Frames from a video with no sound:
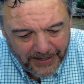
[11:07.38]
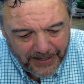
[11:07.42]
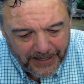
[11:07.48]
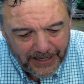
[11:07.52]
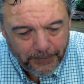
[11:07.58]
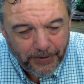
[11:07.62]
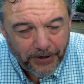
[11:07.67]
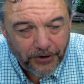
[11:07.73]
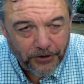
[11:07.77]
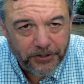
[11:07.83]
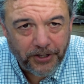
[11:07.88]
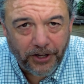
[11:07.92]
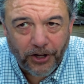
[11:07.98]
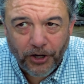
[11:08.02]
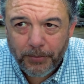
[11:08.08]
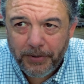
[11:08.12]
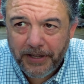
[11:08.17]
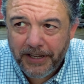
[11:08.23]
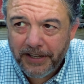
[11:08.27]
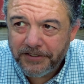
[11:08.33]
I'm not gonna talk
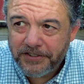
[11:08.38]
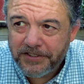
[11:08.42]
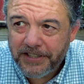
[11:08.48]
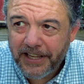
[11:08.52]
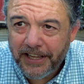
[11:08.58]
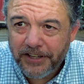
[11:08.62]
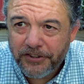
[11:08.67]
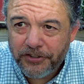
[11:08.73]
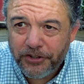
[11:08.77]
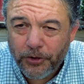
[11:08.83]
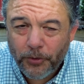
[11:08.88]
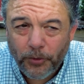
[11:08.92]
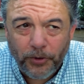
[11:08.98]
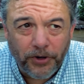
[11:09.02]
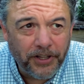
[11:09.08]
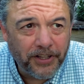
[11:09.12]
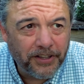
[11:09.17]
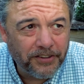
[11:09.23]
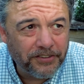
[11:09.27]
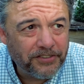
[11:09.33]
about stage
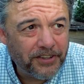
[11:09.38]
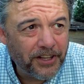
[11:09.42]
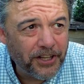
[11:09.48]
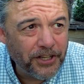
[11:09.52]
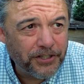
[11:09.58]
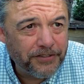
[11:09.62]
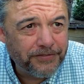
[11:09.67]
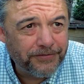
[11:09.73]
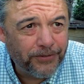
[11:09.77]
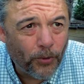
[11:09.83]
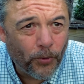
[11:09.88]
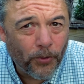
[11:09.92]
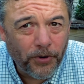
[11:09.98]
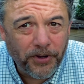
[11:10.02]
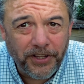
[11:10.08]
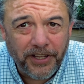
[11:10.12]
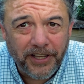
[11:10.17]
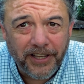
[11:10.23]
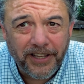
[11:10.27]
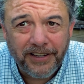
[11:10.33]
3 and stage 4
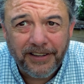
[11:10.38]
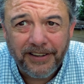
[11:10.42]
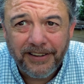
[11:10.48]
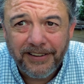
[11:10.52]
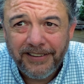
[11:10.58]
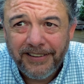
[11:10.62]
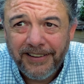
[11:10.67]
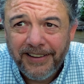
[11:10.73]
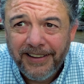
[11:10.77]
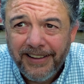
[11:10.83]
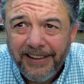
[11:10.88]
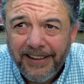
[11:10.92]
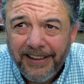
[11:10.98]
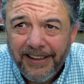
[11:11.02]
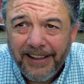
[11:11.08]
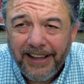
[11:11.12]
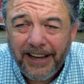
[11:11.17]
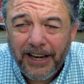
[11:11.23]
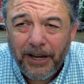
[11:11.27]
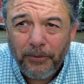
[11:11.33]
yet.
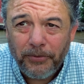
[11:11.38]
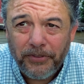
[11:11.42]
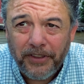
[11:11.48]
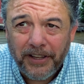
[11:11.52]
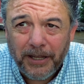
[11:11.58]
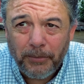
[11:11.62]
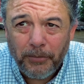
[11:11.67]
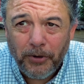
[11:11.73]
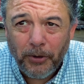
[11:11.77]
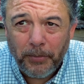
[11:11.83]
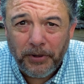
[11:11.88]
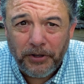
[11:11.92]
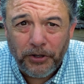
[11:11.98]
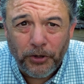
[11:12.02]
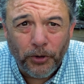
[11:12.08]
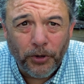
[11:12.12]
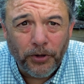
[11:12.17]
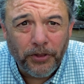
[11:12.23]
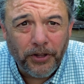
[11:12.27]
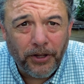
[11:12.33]
I don't think I'm gonna be
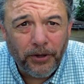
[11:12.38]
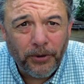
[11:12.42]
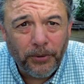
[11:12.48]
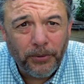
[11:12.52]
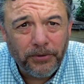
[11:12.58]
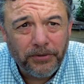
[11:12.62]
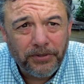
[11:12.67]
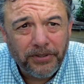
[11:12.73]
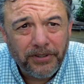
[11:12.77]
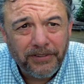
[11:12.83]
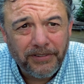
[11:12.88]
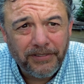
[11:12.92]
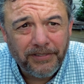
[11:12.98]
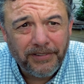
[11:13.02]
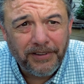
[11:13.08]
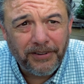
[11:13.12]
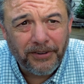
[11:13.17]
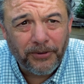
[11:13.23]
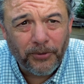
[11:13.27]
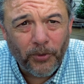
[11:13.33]
doing those
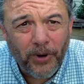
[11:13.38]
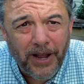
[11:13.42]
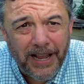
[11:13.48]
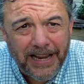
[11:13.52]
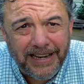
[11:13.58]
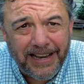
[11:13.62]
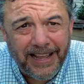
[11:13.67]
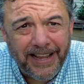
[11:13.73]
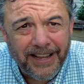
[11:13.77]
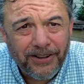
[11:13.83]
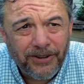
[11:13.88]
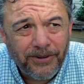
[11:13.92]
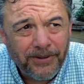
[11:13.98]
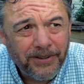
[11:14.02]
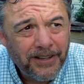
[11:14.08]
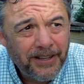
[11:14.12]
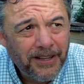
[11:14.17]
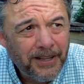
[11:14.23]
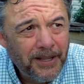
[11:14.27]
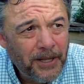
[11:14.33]
right now,
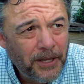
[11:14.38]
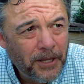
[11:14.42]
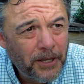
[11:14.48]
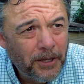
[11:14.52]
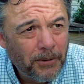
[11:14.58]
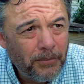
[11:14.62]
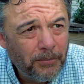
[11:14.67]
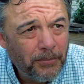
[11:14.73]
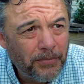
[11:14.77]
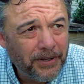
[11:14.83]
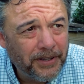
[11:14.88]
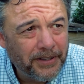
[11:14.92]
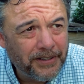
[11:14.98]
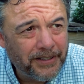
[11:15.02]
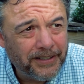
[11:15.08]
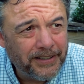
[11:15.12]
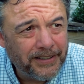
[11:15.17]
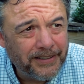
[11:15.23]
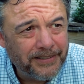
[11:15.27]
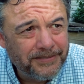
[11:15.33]

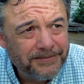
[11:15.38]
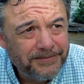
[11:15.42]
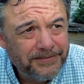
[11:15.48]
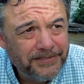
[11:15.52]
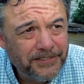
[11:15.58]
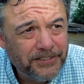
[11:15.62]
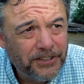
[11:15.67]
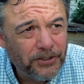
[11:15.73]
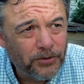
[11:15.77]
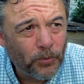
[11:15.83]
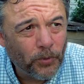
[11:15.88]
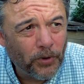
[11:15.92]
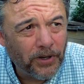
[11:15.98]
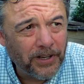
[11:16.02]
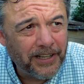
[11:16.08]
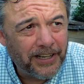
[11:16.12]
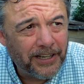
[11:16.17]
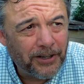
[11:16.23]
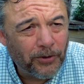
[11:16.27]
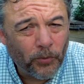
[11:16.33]
but just wanna
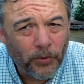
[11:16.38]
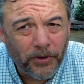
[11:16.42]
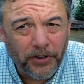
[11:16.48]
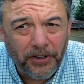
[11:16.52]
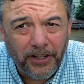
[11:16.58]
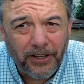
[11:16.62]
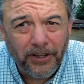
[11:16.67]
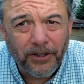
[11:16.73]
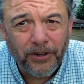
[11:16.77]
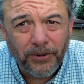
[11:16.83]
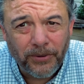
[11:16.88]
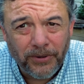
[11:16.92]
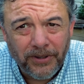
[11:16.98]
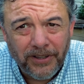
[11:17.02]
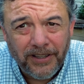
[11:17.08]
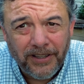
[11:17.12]
let everyone know